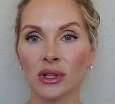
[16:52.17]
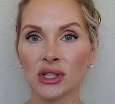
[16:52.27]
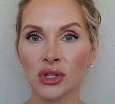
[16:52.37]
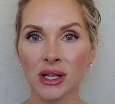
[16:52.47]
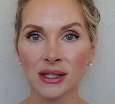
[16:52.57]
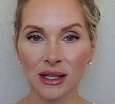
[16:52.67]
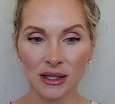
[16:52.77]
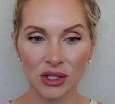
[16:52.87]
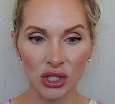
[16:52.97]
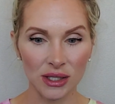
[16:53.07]
stress
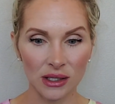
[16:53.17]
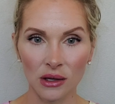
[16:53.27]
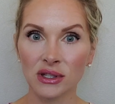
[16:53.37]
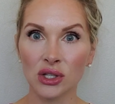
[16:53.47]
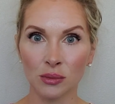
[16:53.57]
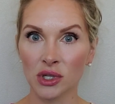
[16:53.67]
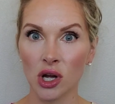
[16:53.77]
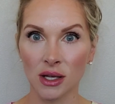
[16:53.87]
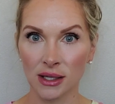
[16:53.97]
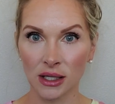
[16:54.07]
is just super
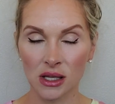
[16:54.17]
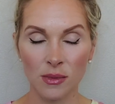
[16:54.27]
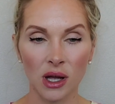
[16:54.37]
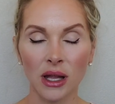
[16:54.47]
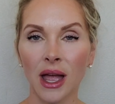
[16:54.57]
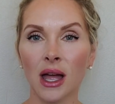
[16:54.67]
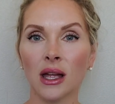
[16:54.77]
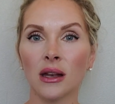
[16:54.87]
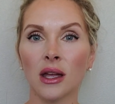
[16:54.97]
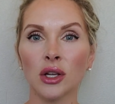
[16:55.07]
toxic to the body,
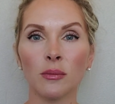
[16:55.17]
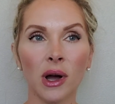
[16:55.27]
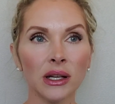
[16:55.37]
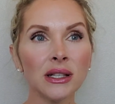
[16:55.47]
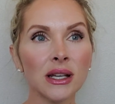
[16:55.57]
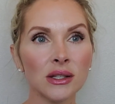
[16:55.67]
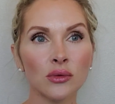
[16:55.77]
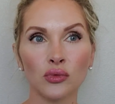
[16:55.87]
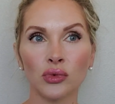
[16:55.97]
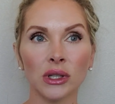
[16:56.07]
and your body
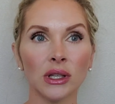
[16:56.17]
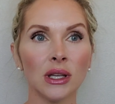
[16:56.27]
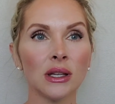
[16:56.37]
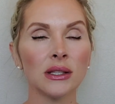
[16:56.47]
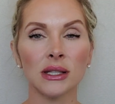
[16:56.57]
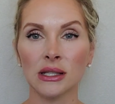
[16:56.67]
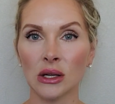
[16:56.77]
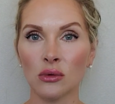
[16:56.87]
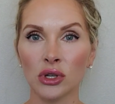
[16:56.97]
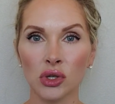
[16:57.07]
doesn't really
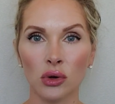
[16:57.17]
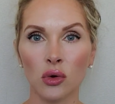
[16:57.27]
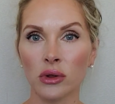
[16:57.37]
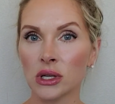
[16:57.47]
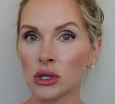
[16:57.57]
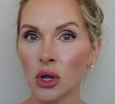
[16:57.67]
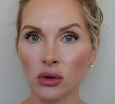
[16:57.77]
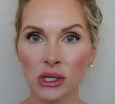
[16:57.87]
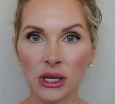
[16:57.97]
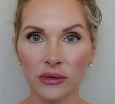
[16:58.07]
distinguish or know
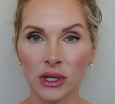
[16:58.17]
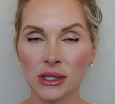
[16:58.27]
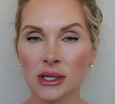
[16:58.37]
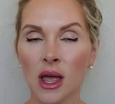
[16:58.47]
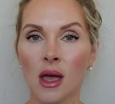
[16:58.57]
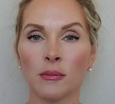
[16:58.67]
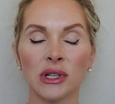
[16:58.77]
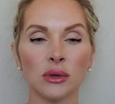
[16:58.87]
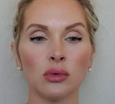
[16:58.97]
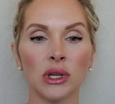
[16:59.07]
the difference
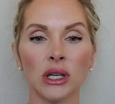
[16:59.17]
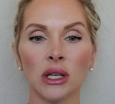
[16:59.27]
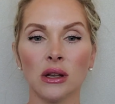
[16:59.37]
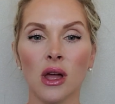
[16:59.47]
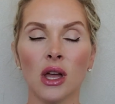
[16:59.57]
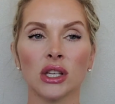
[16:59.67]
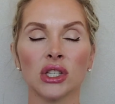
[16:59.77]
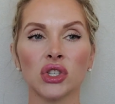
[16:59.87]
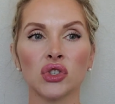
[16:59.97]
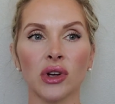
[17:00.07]
between
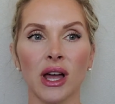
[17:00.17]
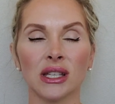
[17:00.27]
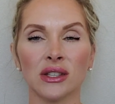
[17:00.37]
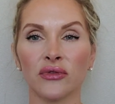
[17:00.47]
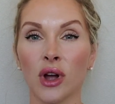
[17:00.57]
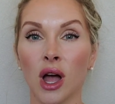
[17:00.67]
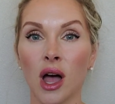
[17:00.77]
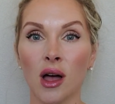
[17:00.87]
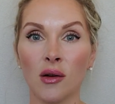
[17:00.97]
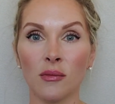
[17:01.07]
stress
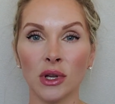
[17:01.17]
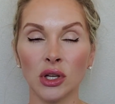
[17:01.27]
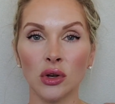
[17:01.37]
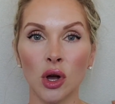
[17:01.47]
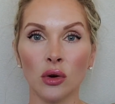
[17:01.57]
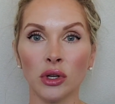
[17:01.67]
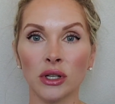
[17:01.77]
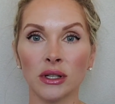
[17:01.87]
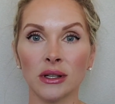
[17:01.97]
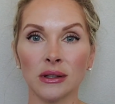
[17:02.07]
from,
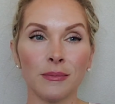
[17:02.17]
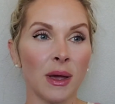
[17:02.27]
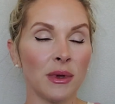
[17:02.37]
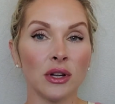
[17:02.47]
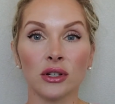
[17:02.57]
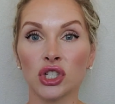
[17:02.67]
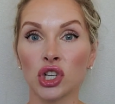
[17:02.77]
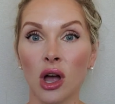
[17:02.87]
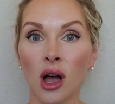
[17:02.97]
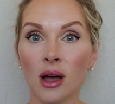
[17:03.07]
your
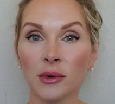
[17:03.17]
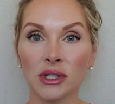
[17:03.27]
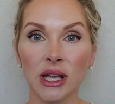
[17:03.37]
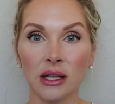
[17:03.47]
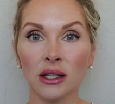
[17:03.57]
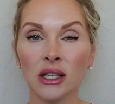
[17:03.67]
job, your daily